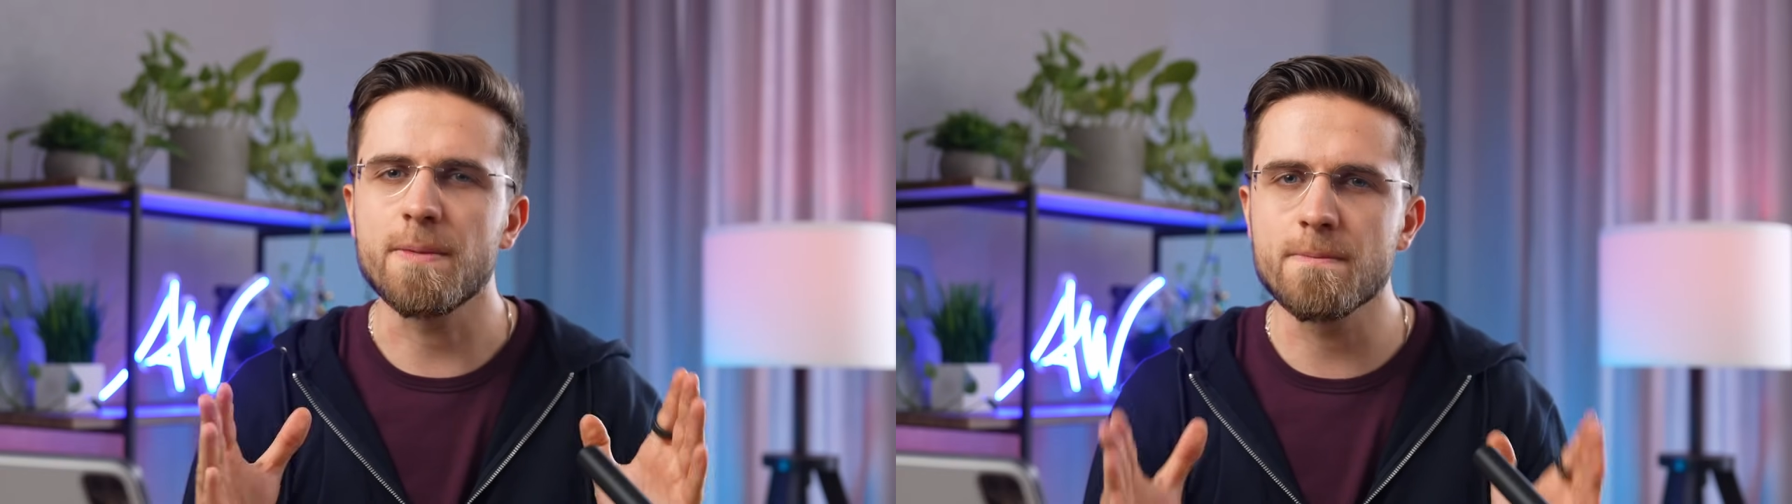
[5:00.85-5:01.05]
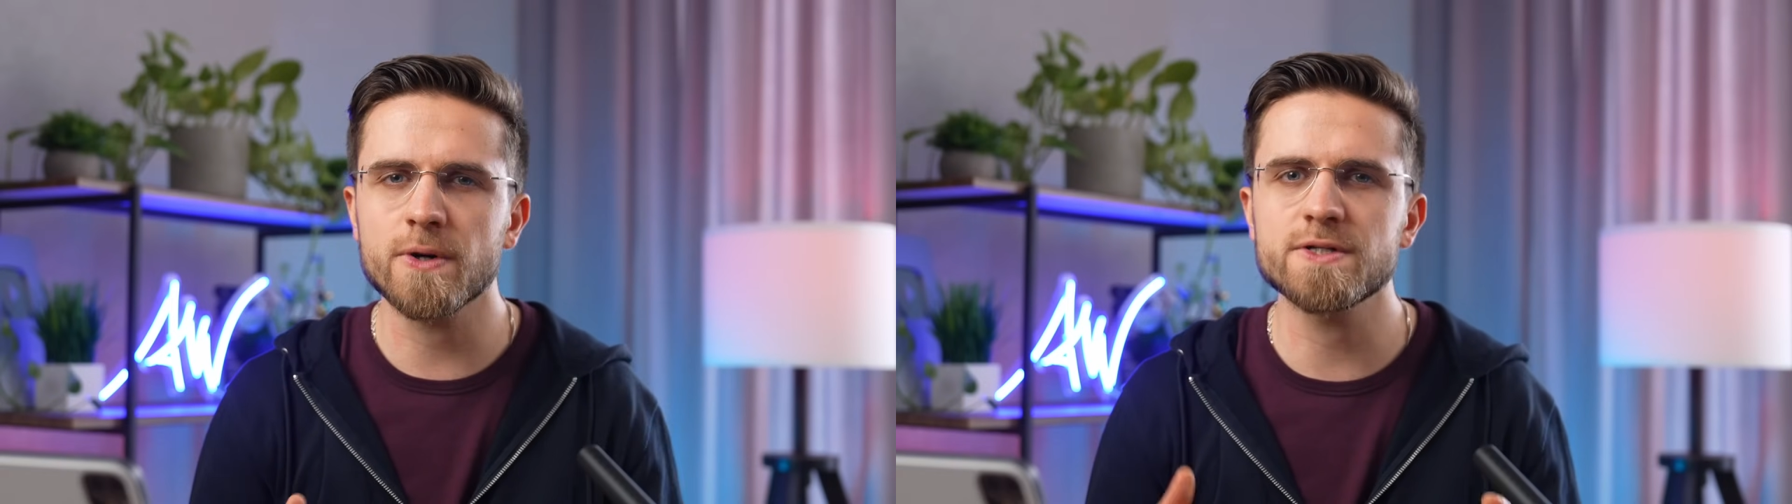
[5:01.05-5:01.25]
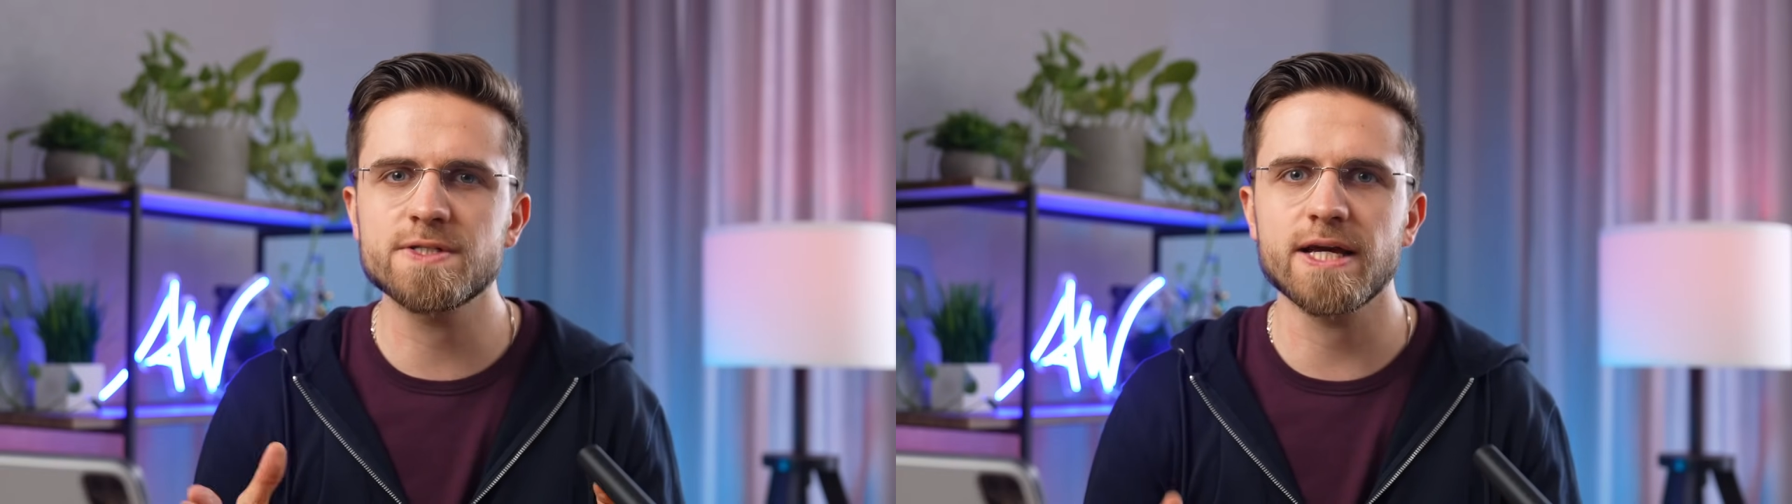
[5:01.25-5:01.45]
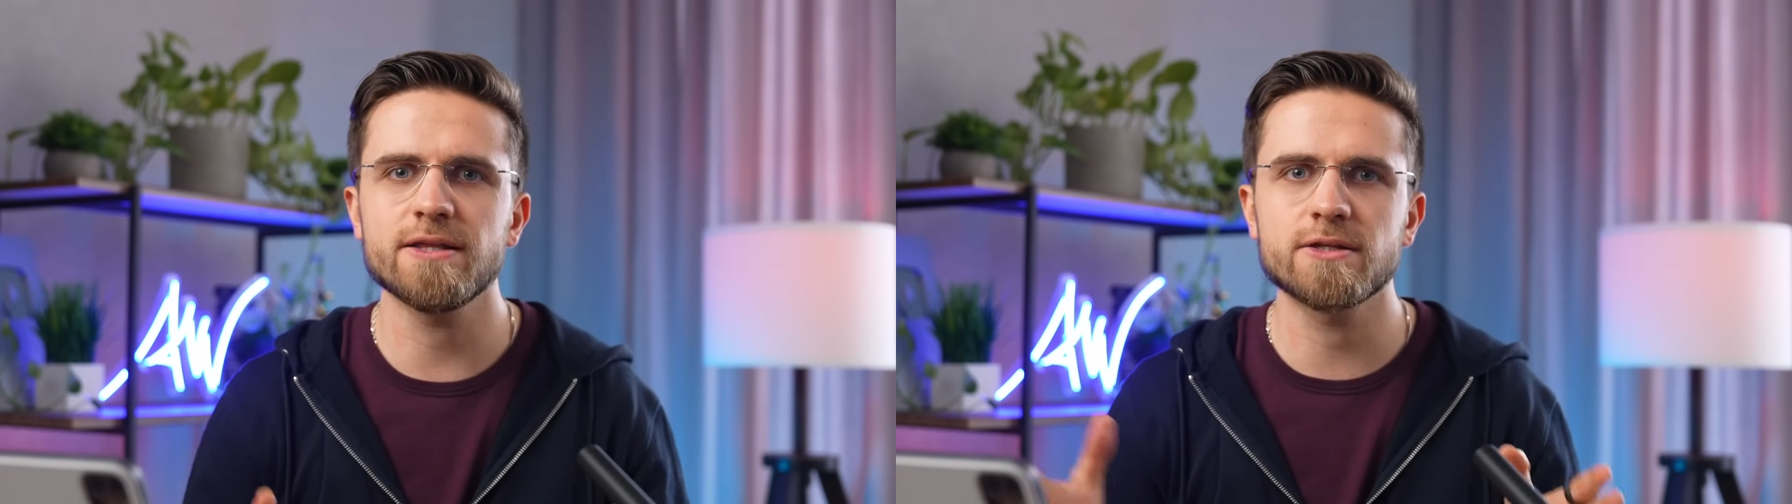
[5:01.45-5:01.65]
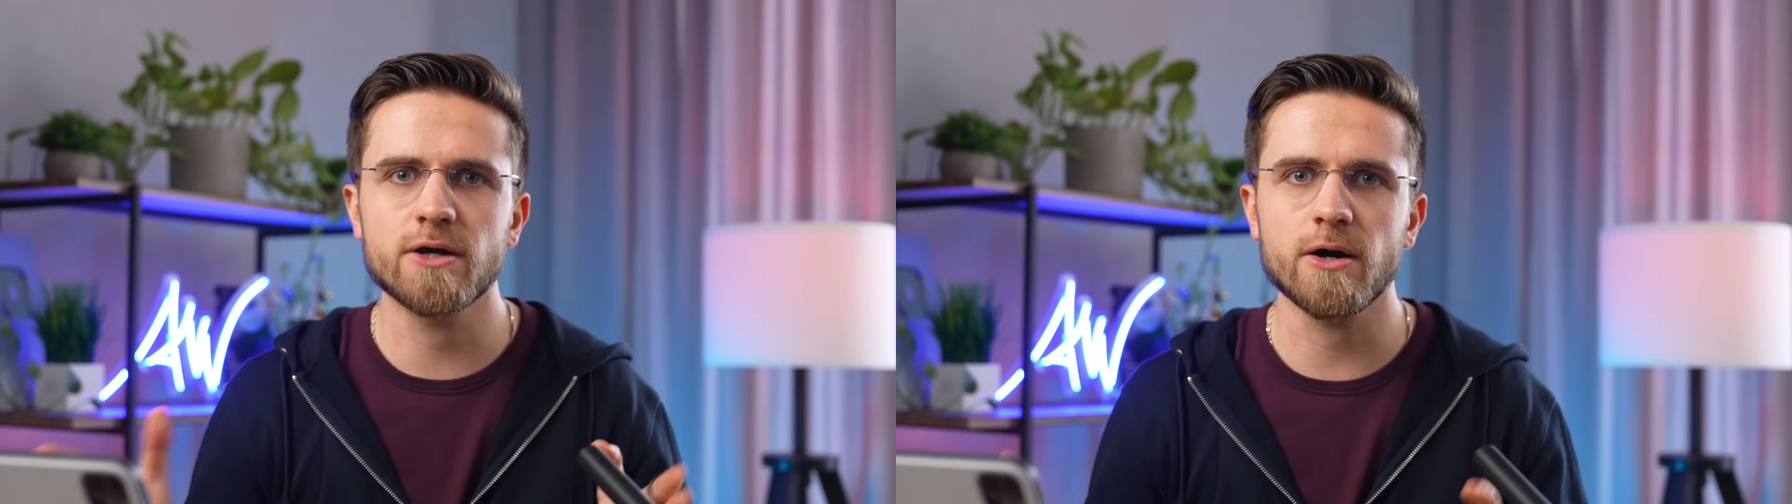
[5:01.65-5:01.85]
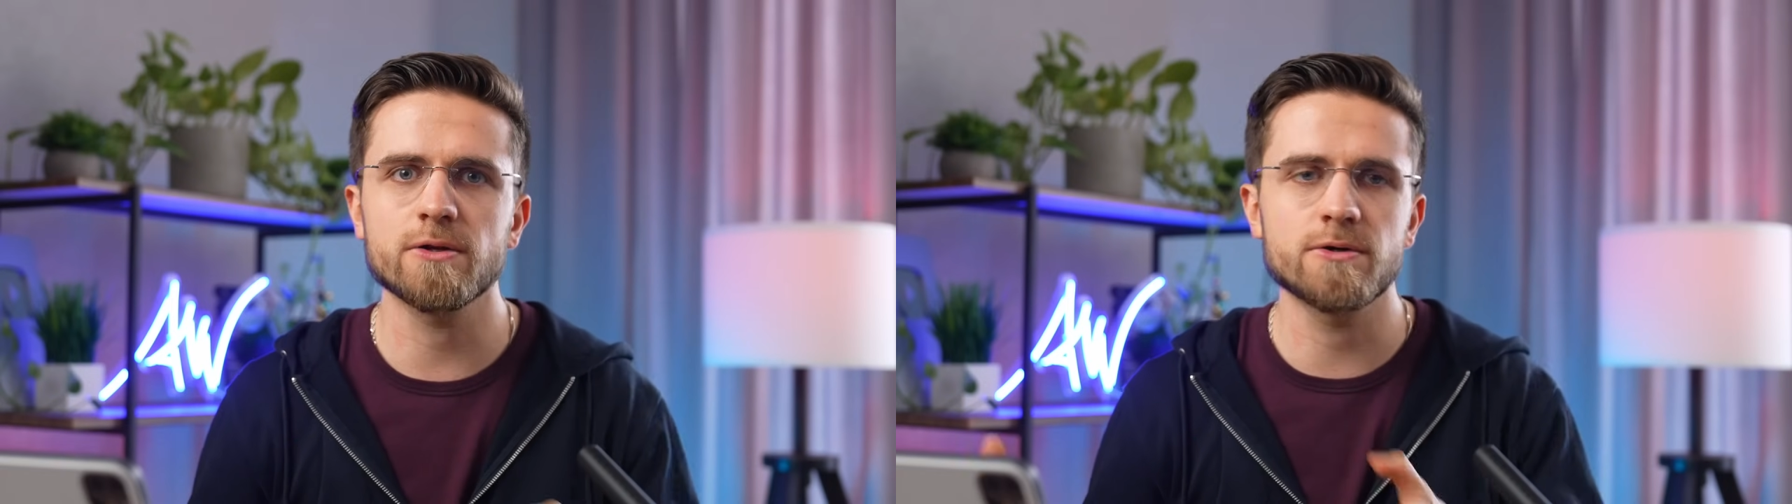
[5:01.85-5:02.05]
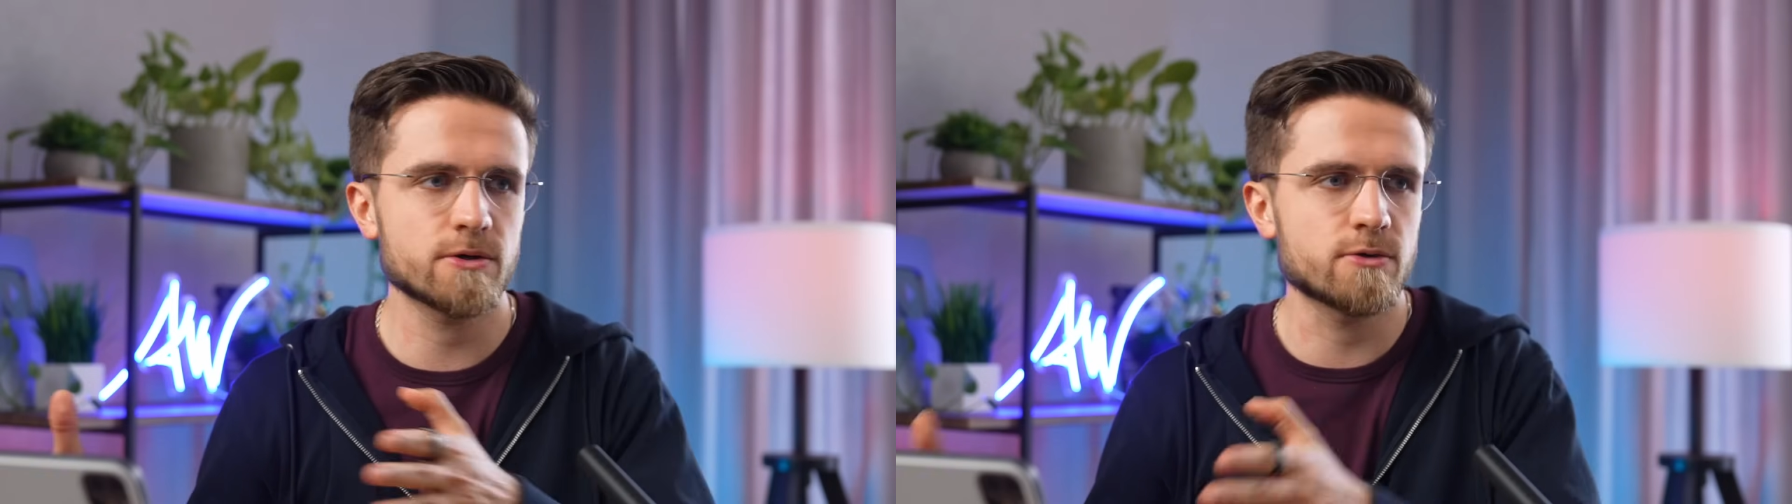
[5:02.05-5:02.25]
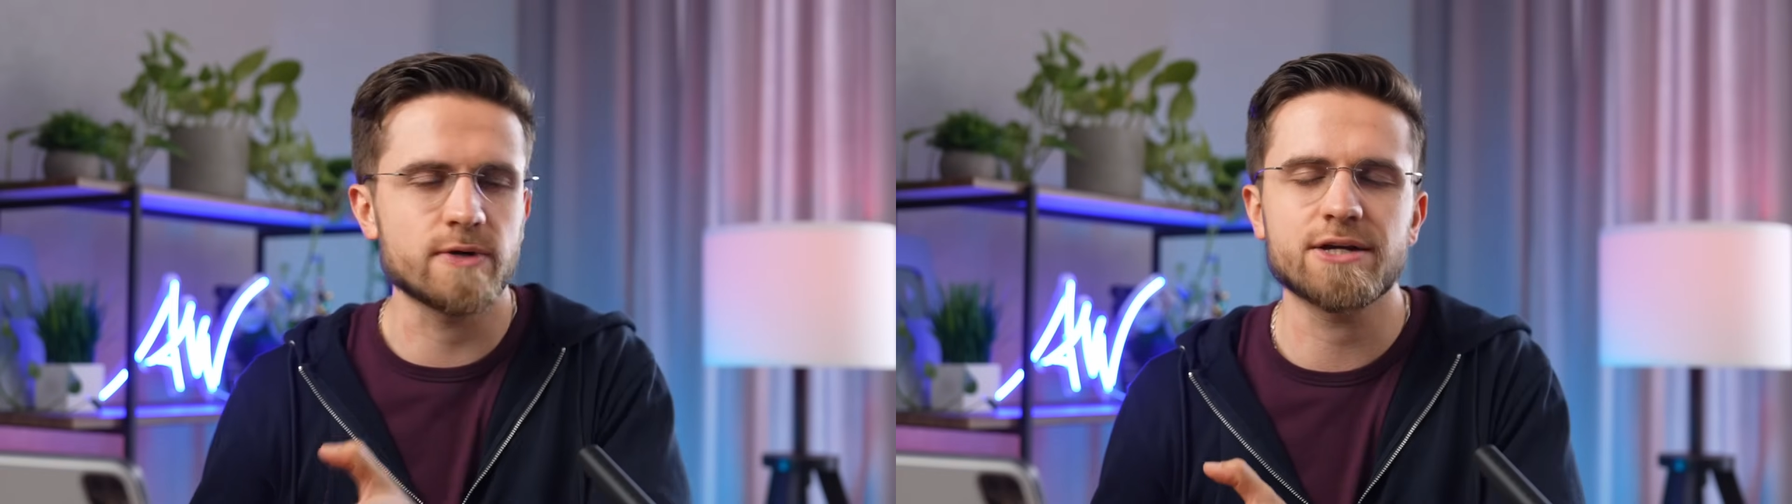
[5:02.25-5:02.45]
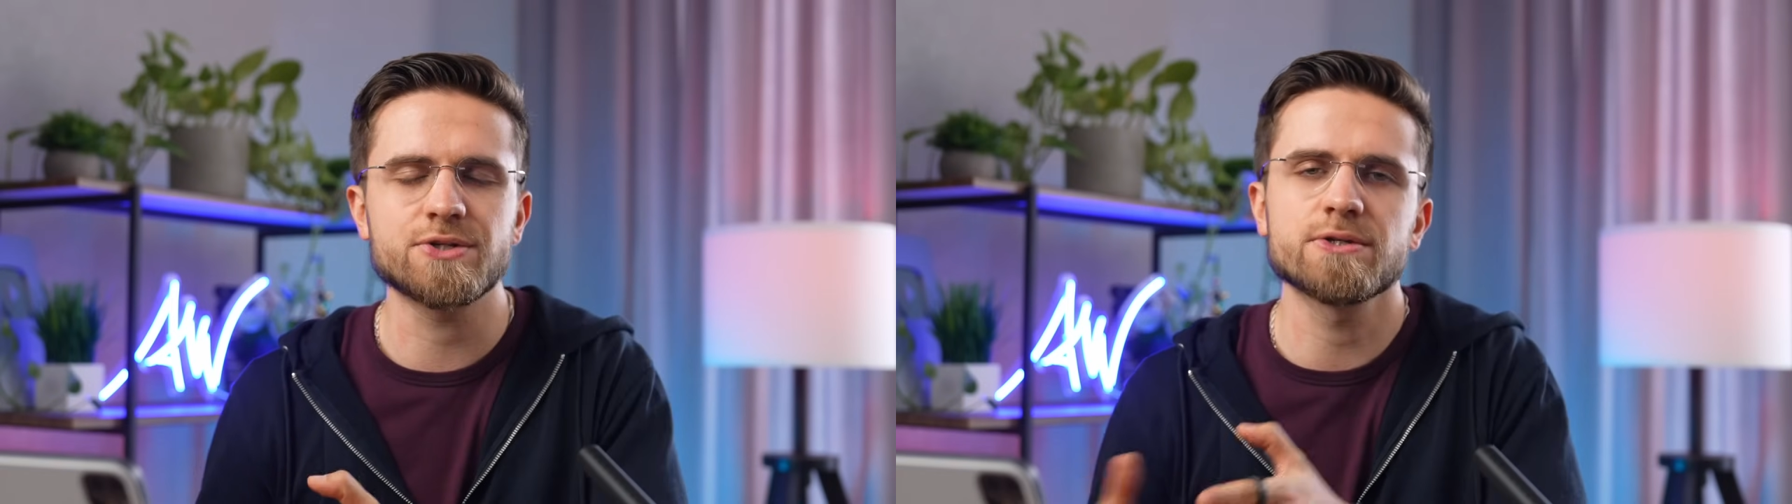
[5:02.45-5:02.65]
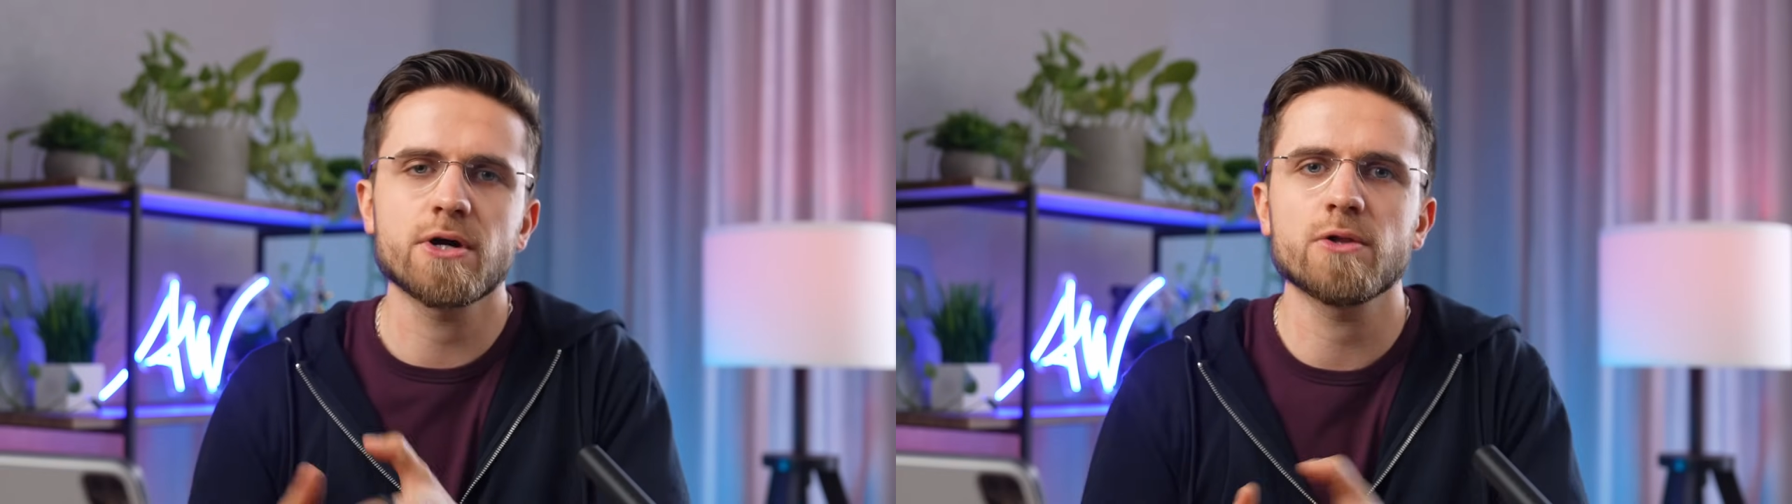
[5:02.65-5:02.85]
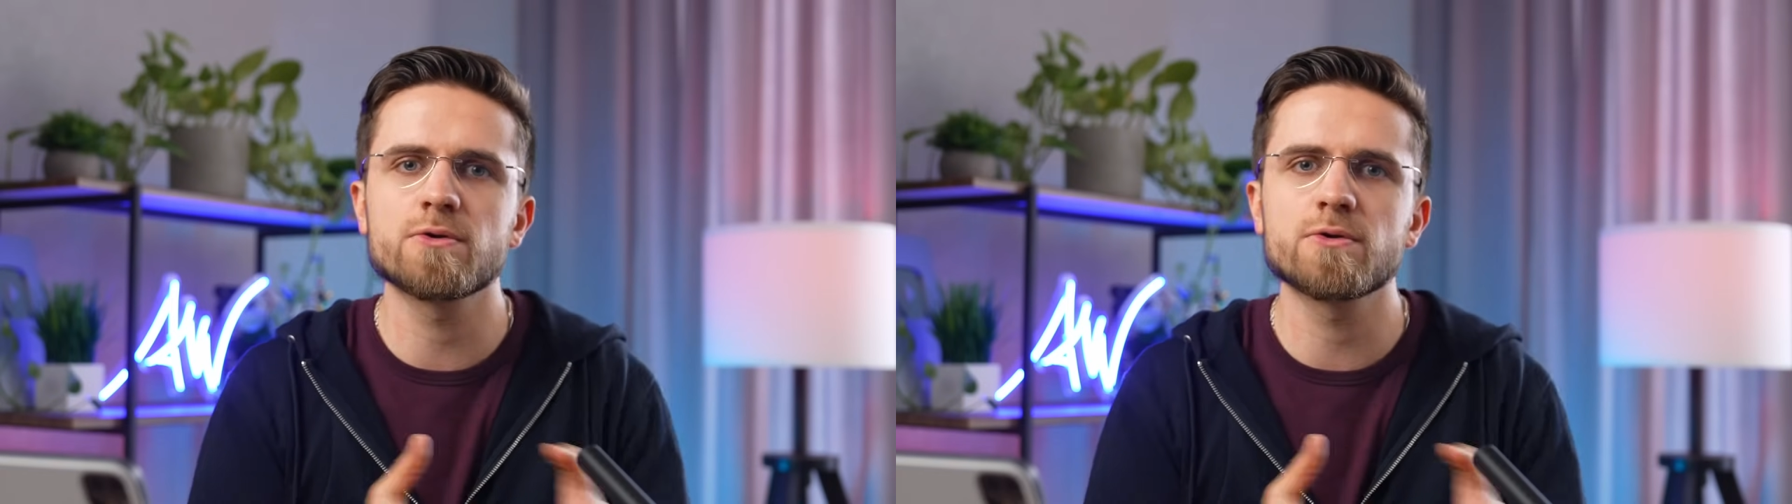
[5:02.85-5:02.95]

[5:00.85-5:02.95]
must say that color correction and color